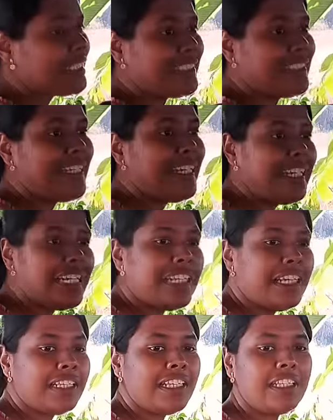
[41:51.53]
a seed,
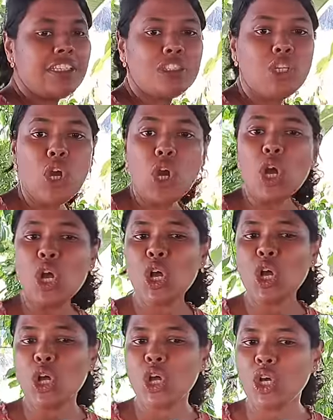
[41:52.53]
there is no
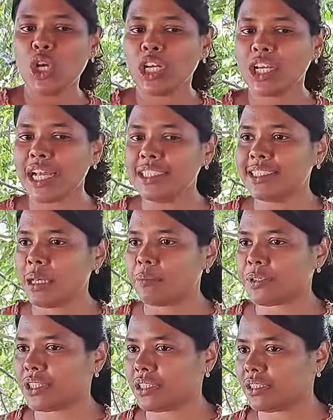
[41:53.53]

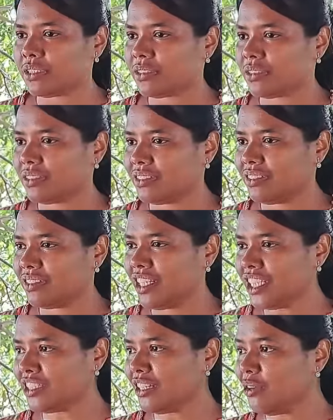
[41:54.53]
consumption.
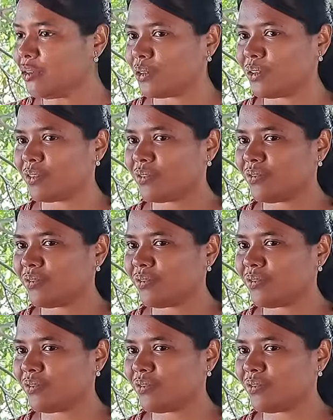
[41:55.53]
Yes or no?